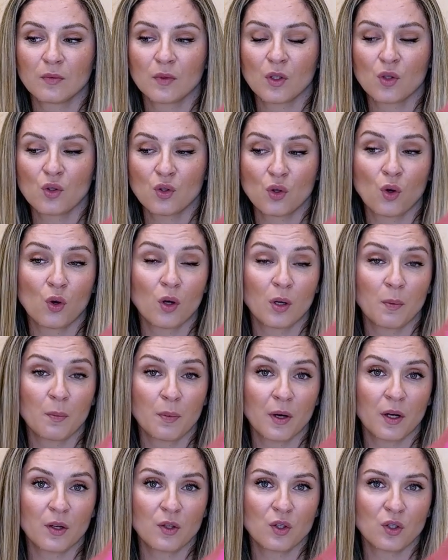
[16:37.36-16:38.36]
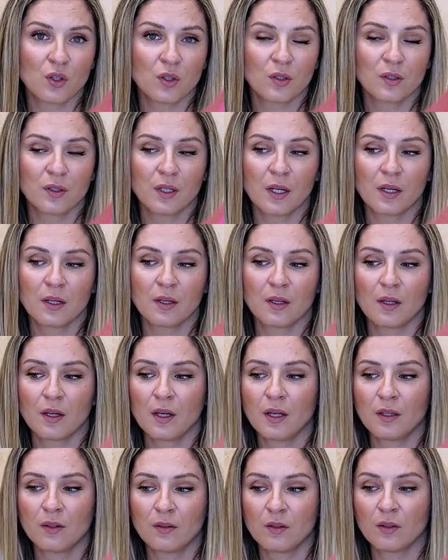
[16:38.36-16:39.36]
stronger pressure than
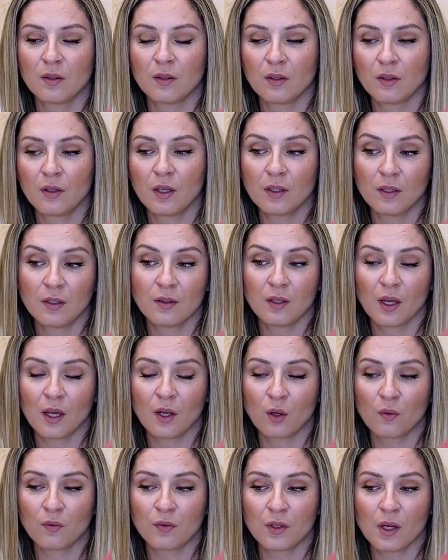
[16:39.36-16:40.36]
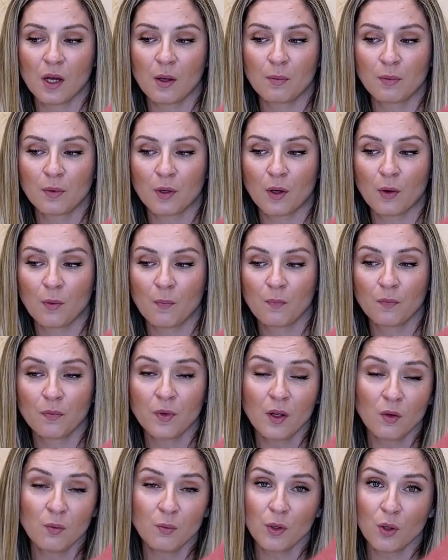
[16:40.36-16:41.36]
at the tail of the eyebrow.
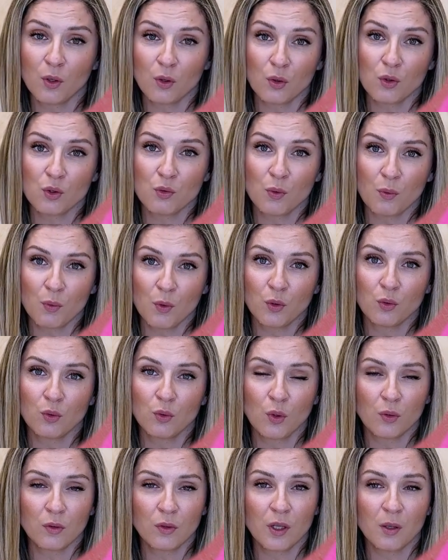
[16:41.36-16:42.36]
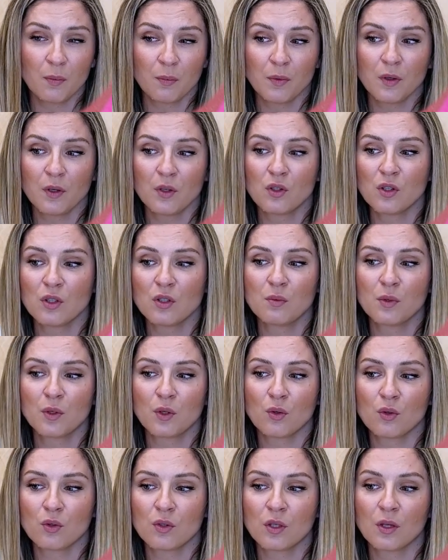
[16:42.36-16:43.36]
Not because we want to go deeper, just
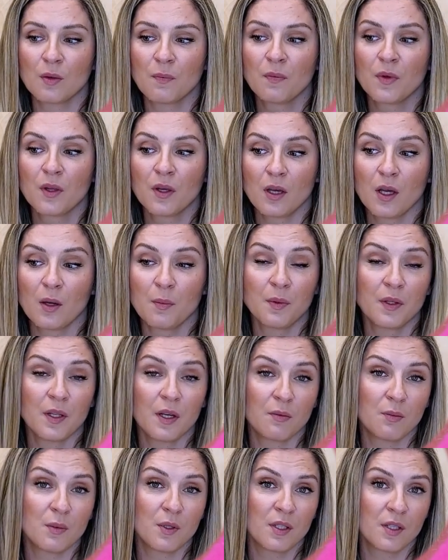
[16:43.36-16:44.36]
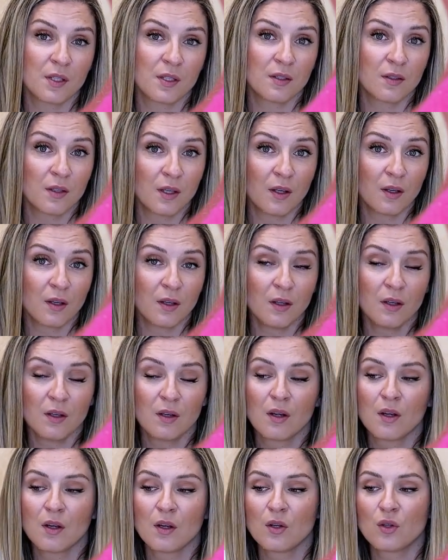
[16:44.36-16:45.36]
because the epidermis is thicker.
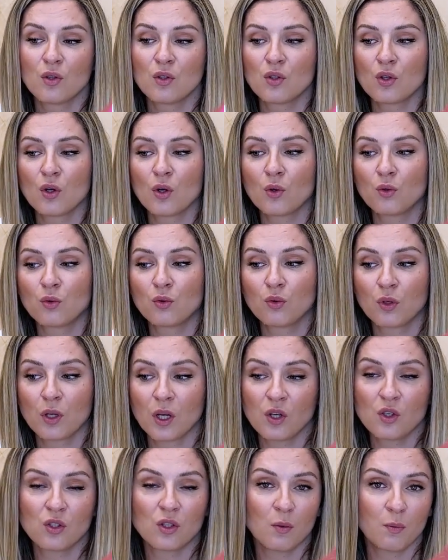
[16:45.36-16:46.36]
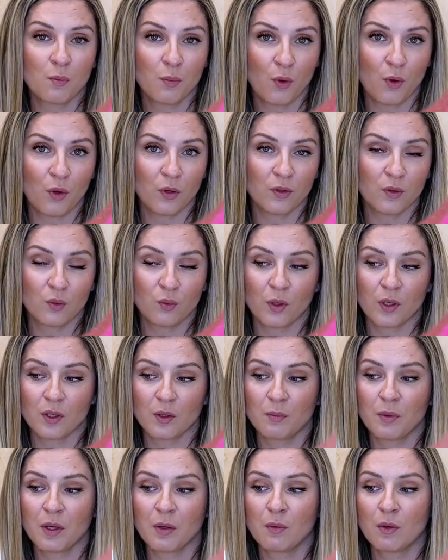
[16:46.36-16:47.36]
So to reach the point where
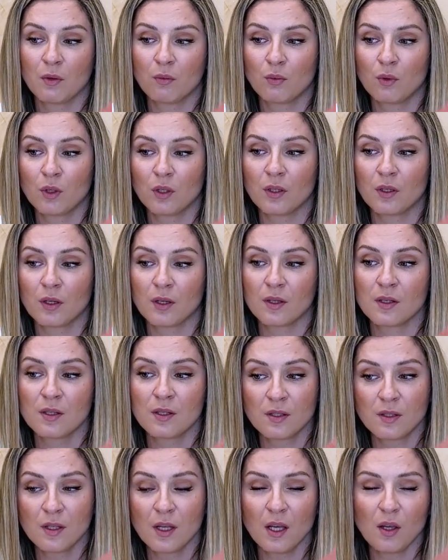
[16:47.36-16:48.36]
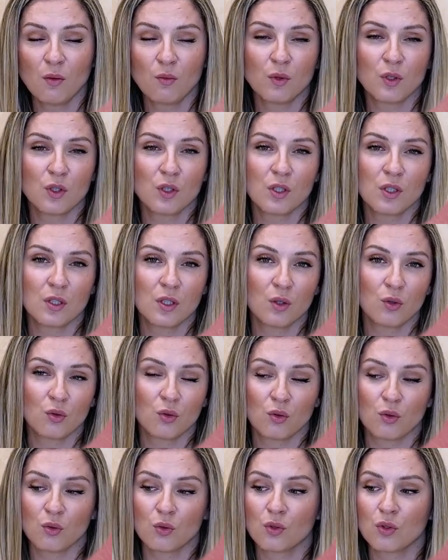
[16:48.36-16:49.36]
the pigment will stay, we just need to
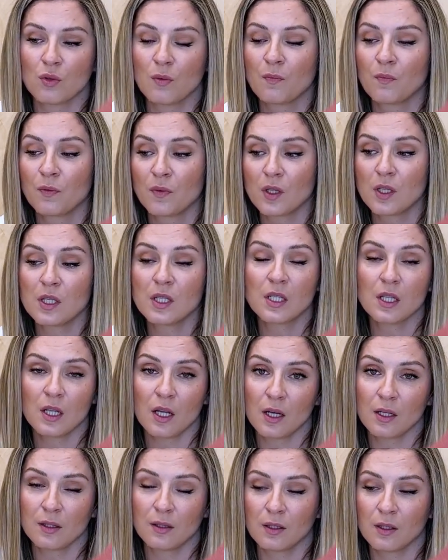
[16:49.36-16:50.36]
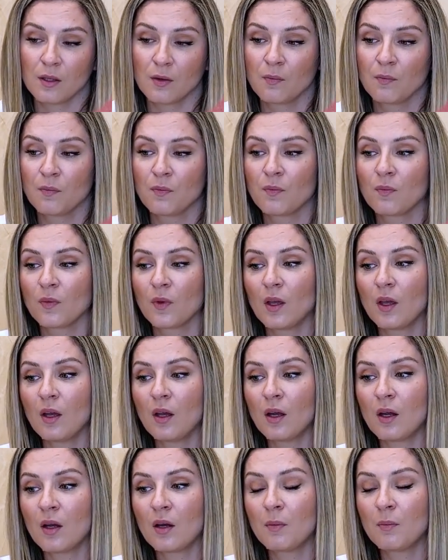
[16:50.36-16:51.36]
use slightly
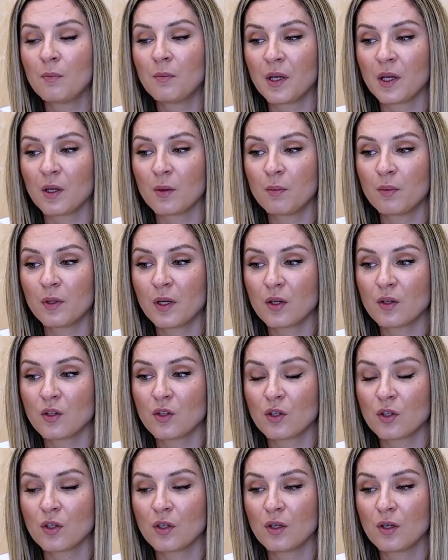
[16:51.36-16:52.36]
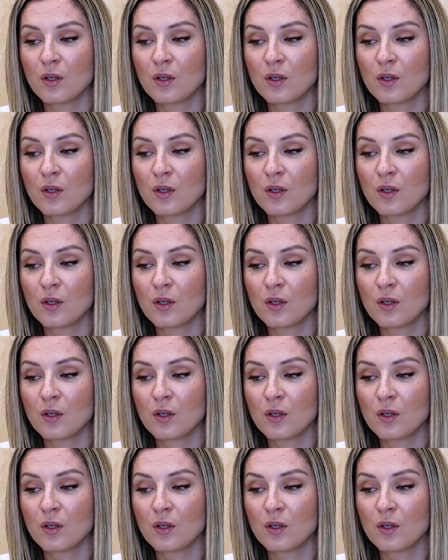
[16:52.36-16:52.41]
bigger pressure.